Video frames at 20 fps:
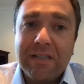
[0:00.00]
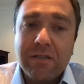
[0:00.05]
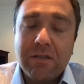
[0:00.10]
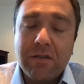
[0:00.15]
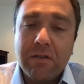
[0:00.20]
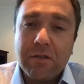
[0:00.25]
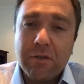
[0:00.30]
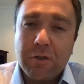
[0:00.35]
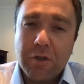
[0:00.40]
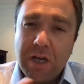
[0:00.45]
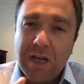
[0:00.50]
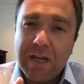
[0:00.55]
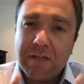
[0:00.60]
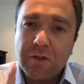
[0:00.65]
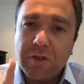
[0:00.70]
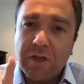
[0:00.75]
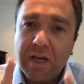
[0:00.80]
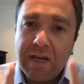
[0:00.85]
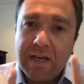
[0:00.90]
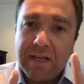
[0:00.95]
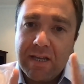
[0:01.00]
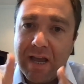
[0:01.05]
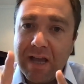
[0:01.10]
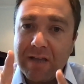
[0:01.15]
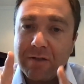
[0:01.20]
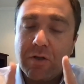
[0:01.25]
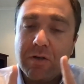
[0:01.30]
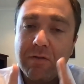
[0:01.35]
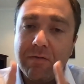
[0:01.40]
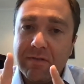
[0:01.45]
So the J&J and
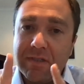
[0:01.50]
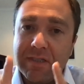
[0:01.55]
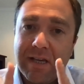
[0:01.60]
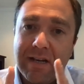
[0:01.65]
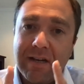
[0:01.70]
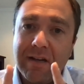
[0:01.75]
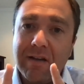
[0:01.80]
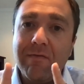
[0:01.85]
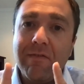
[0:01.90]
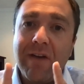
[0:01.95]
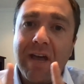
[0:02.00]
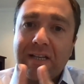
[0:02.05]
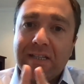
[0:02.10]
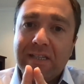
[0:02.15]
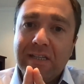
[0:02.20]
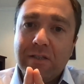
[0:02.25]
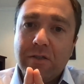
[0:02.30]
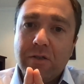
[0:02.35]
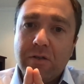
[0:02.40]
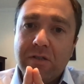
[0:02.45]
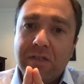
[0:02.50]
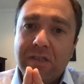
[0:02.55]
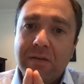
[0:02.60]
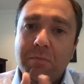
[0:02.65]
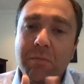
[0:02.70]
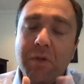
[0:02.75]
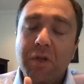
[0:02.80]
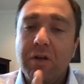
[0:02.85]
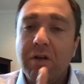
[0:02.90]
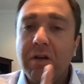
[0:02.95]
AstraZeneca vaccines are
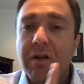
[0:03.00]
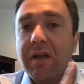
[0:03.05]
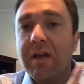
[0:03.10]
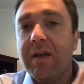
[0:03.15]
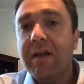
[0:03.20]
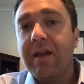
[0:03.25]
similar.